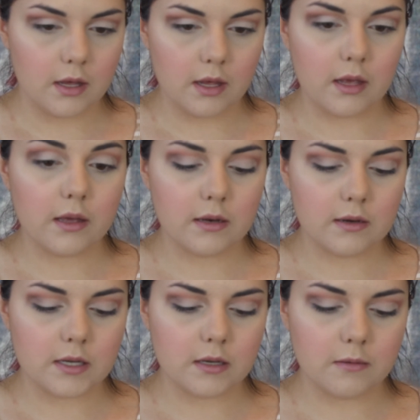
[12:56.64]

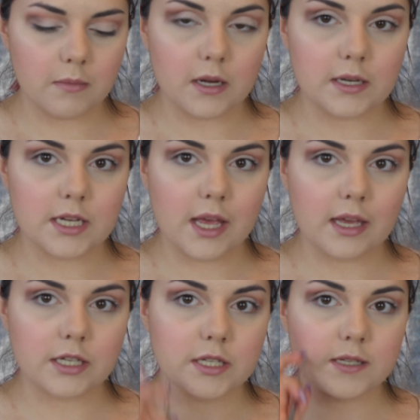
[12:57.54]
And I'm gonna
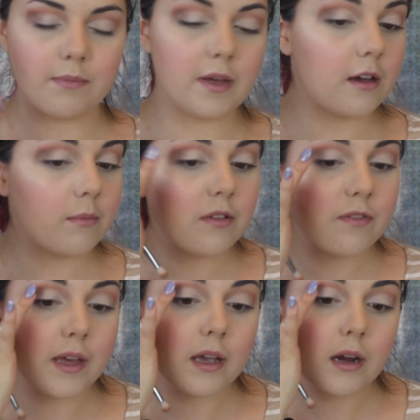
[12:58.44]
take just a bit on my
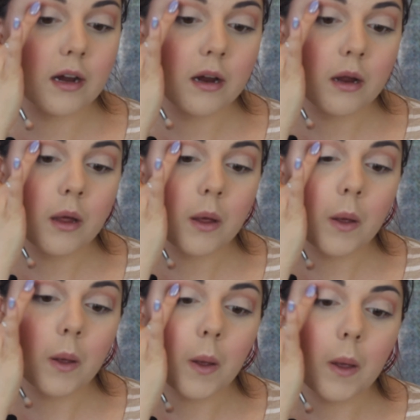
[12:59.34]
finger
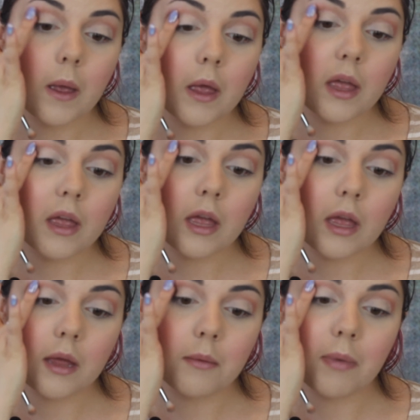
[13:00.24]

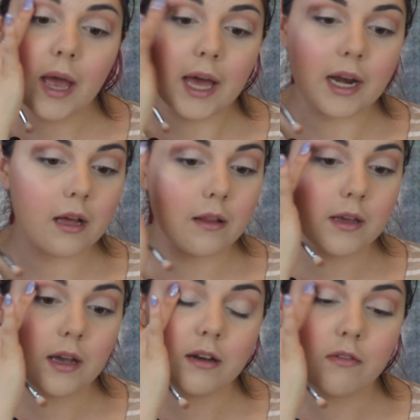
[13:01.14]
and pat it on
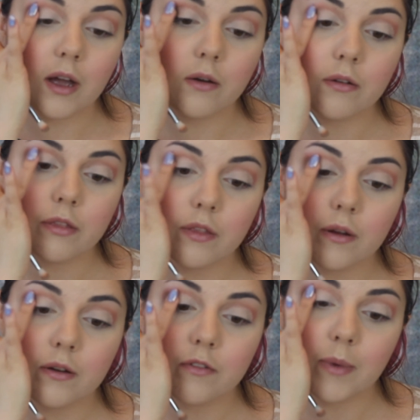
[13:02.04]
the kind of outer
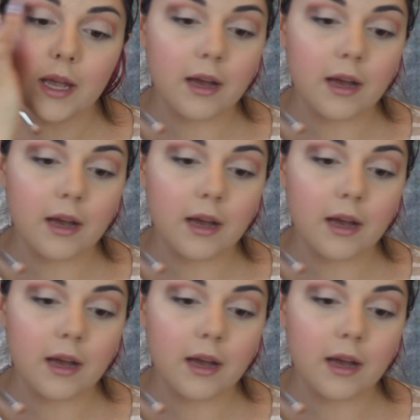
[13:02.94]
third of my